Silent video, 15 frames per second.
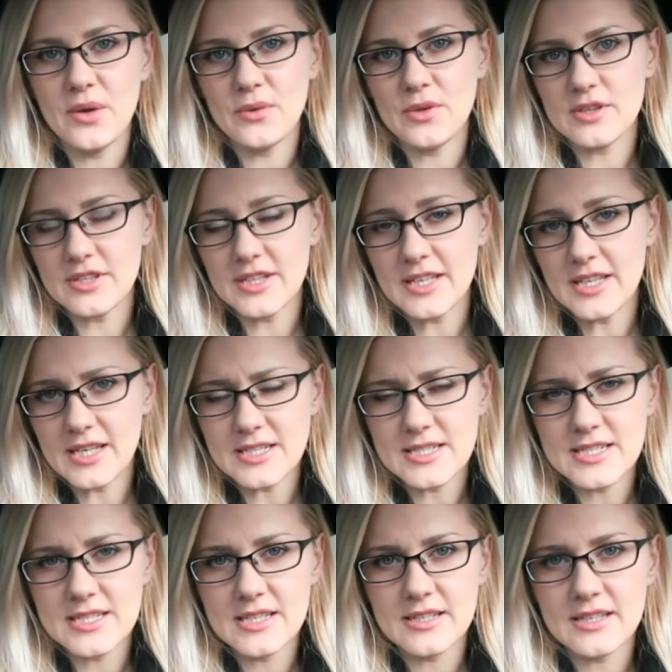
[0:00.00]
You're looking
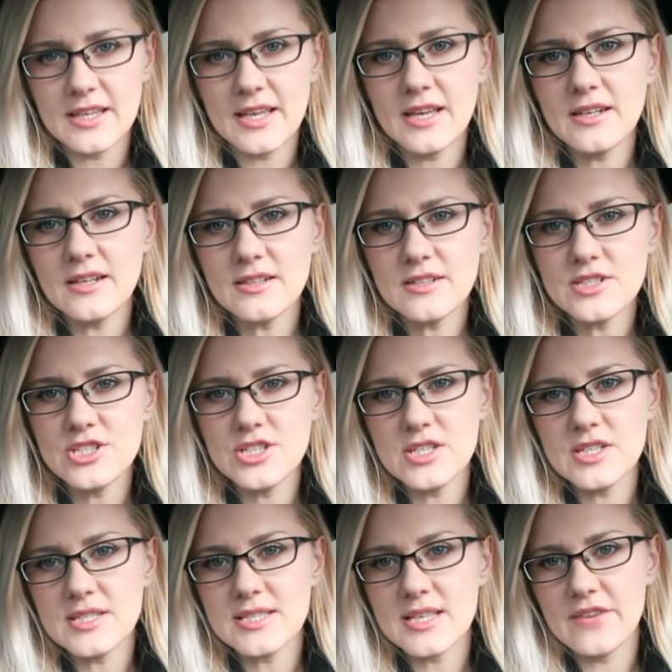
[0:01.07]
at the Canon
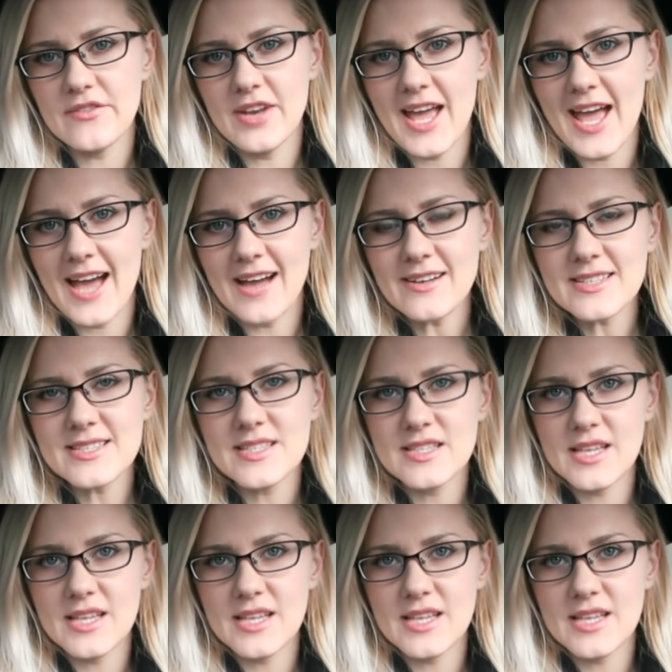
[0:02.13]
G7x.